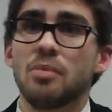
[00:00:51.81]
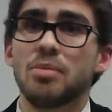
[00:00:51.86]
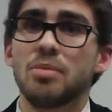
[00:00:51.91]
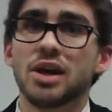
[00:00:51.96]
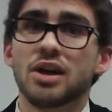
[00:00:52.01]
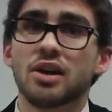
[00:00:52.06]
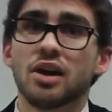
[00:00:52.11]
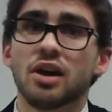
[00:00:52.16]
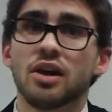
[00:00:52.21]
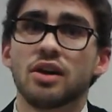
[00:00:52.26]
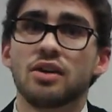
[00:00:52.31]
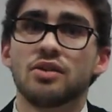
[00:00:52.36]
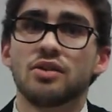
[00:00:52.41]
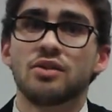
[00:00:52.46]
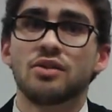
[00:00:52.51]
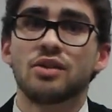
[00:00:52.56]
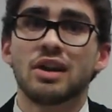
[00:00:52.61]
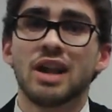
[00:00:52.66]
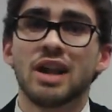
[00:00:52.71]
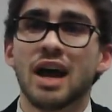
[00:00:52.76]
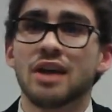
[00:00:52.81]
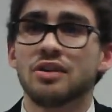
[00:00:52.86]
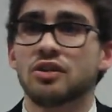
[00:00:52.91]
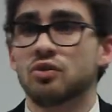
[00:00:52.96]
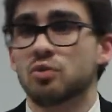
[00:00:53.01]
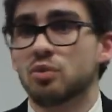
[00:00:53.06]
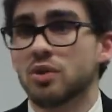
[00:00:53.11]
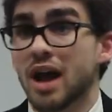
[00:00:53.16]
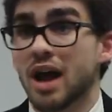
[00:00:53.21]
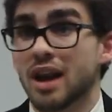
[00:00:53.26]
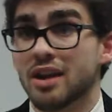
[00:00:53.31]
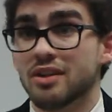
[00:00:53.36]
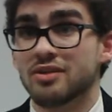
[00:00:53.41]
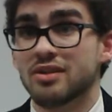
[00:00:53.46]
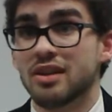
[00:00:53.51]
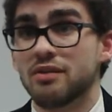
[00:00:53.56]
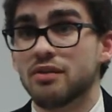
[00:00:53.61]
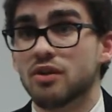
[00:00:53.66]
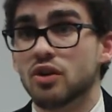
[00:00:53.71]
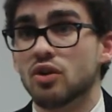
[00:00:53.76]
because the classes were not as
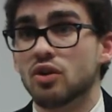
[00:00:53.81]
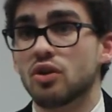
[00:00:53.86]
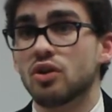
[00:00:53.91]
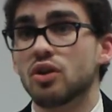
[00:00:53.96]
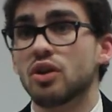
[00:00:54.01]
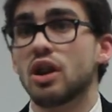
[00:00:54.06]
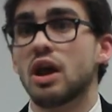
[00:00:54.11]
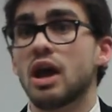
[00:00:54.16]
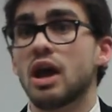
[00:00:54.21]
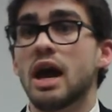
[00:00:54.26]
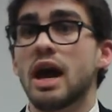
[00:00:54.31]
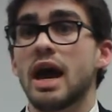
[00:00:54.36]
difficult.